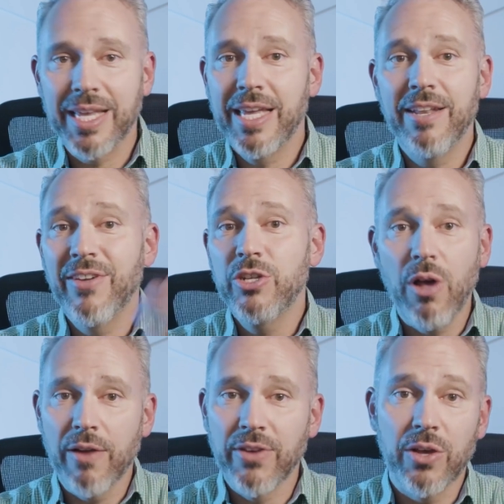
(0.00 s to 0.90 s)
the
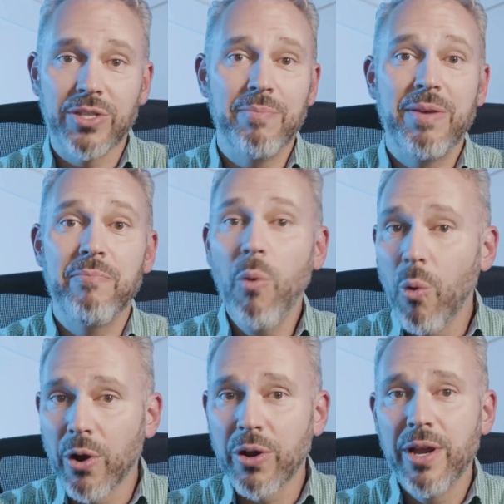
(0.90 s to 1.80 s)
individual avocados can be
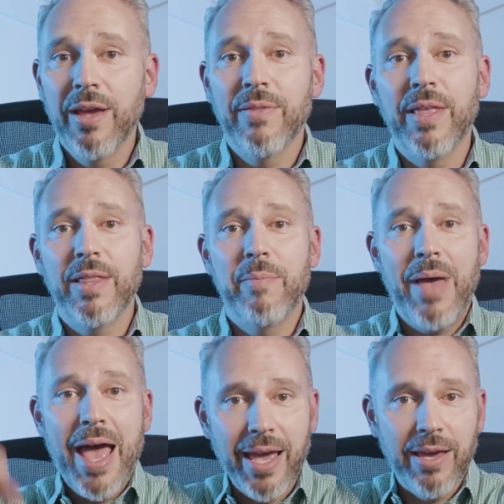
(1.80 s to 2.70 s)
more than the
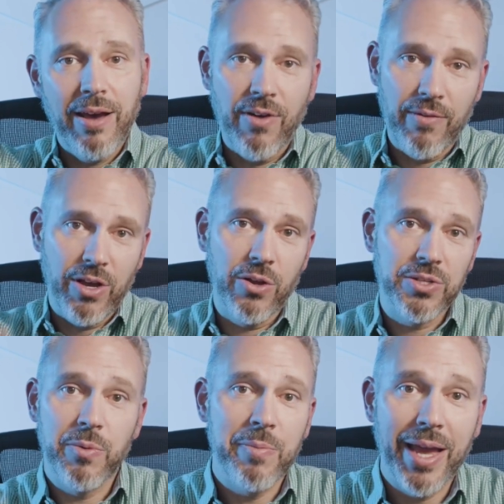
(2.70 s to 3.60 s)
bag of
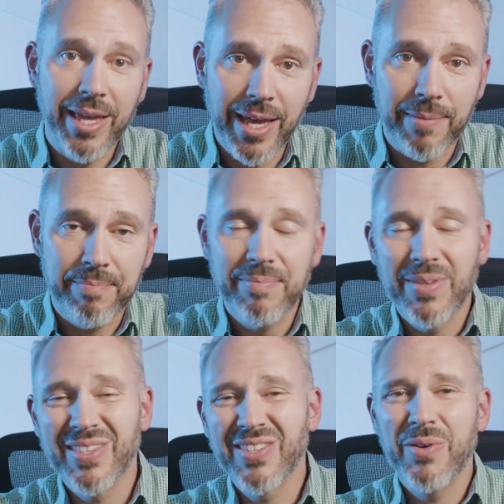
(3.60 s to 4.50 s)
avocados that we might get.
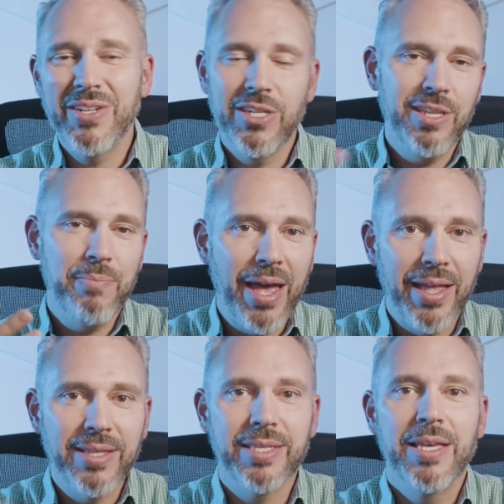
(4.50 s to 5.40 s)
And so it just
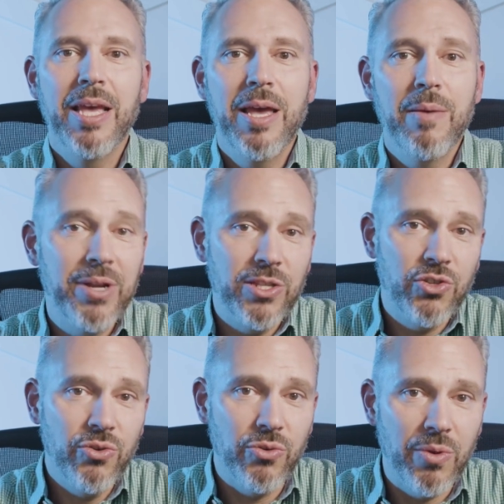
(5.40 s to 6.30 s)
depends, but it's
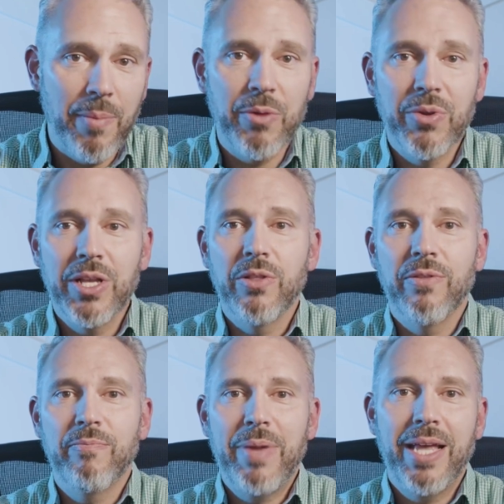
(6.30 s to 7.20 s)
true. I mean, really
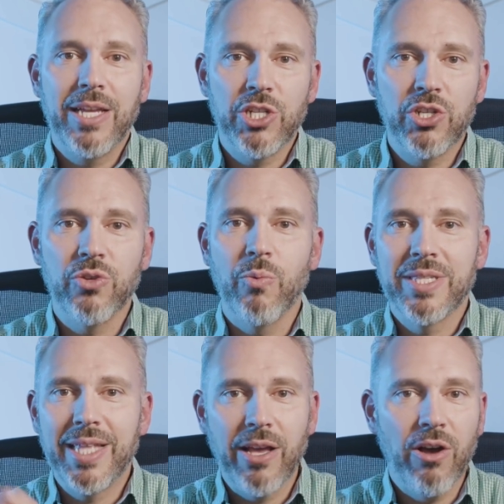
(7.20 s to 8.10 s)
pay attention to
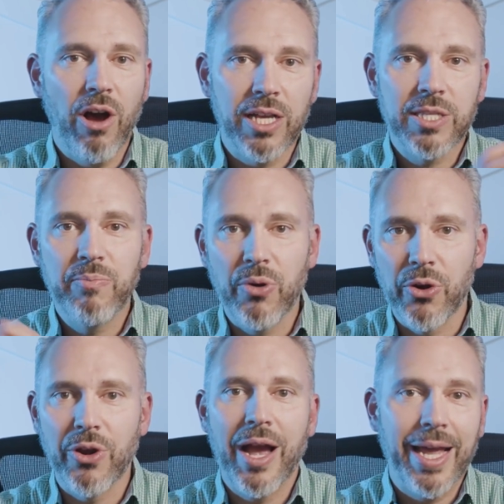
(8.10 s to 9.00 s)
what's that cost
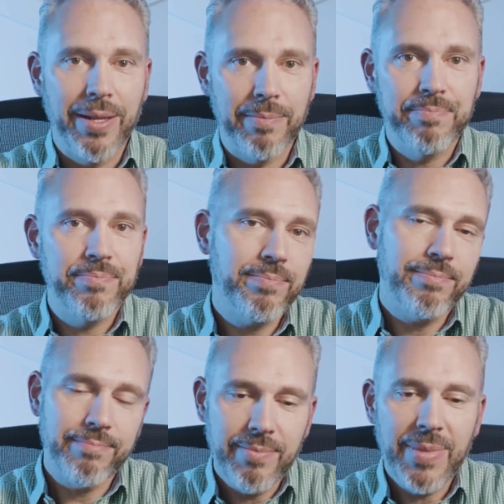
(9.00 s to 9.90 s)
per item.
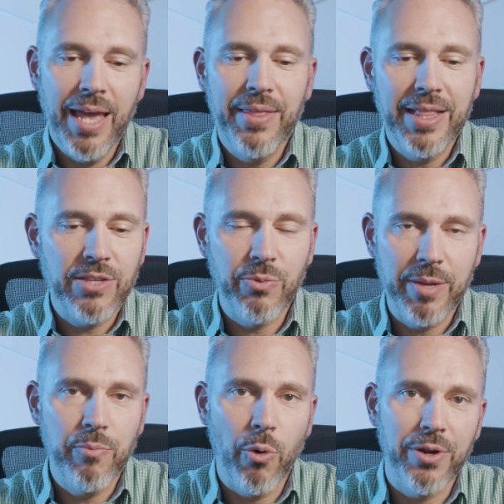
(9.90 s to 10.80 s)
I think that's really
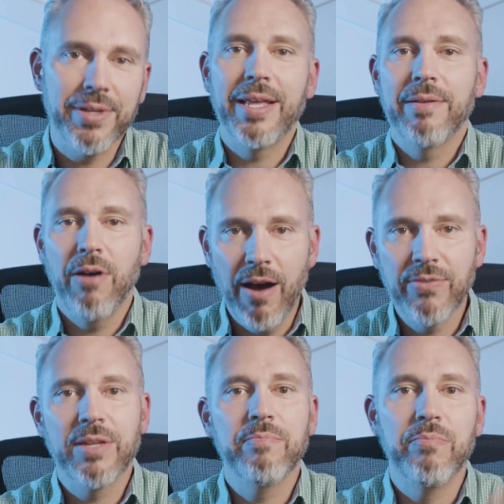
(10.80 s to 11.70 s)
important, and
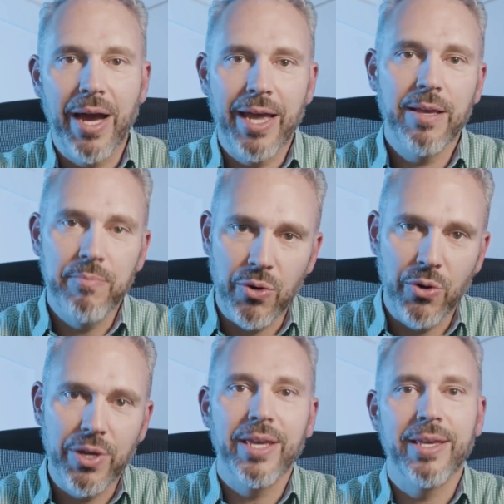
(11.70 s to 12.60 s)
often buying in
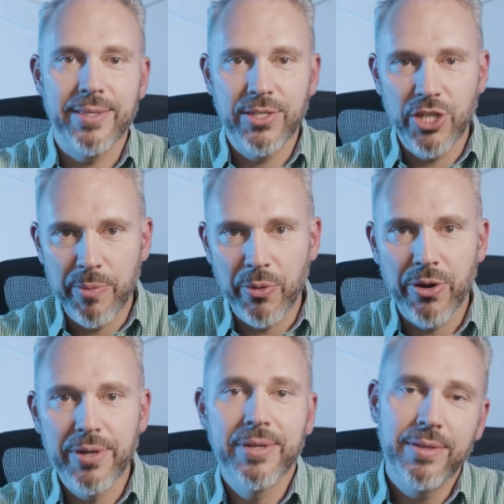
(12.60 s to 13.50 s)
bulk is
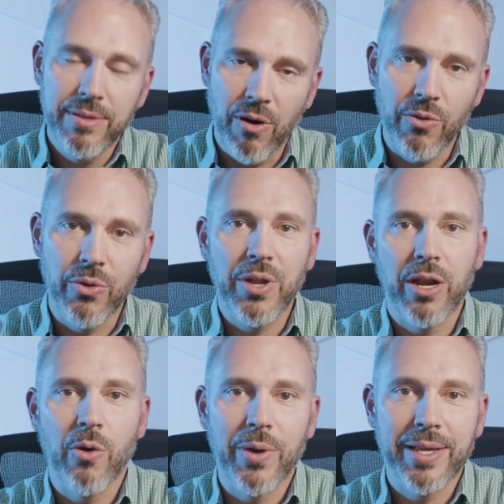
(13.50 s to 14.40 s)
cheaper, although
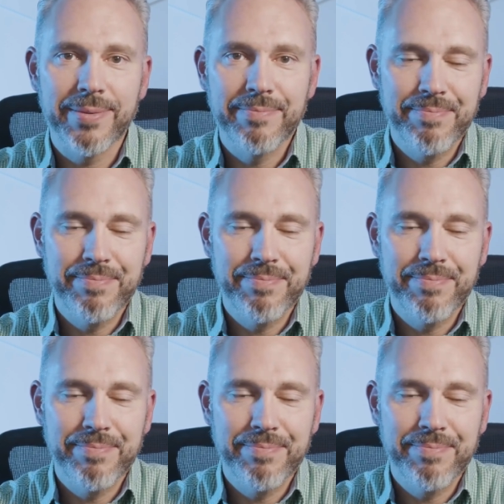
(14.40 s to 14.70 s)
not always.